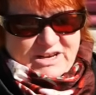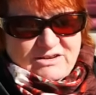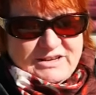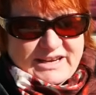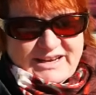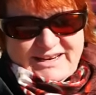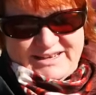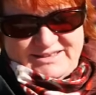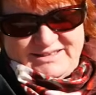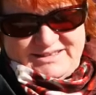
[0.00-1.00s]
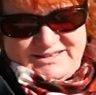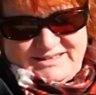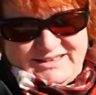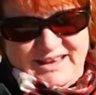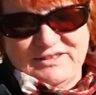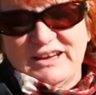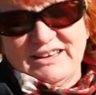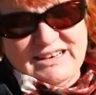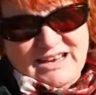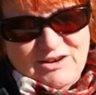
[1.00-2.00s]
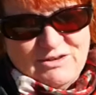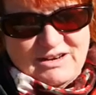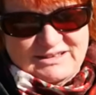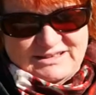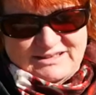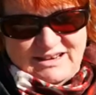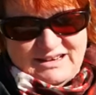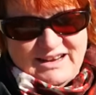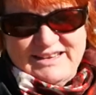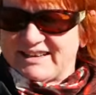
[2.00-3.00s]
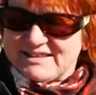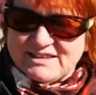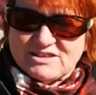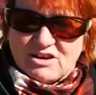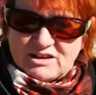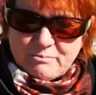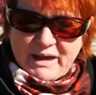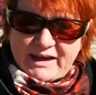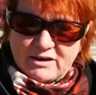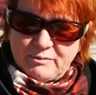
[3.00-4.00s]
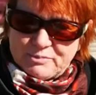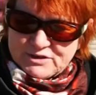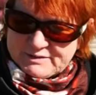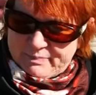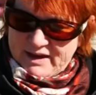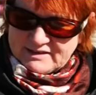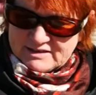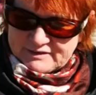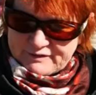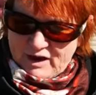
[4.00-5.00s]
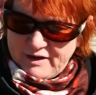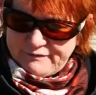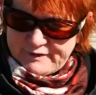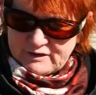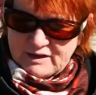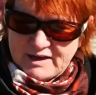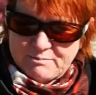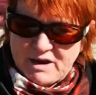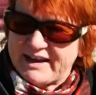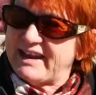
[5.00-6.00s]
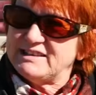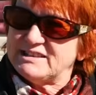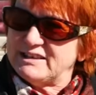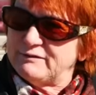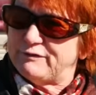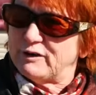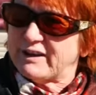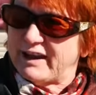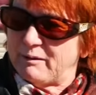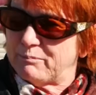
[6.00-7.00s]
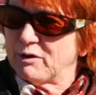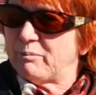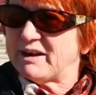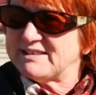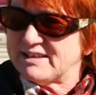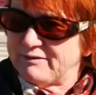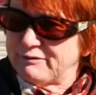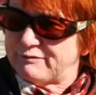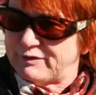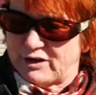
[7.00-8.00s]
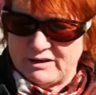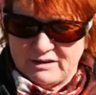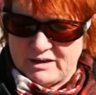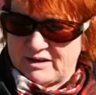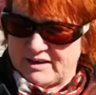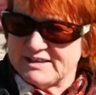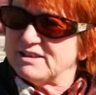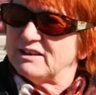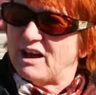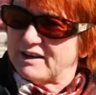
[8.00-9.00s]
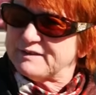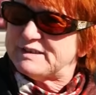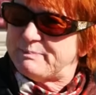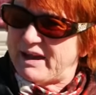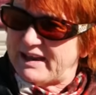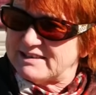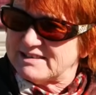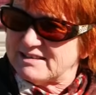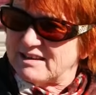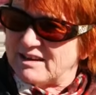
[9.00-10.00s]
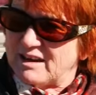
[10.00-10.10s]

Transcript: Okay, I guess it's all a matter of perspective. I feel like my 18-foot camper by 7-foot is a lot of space.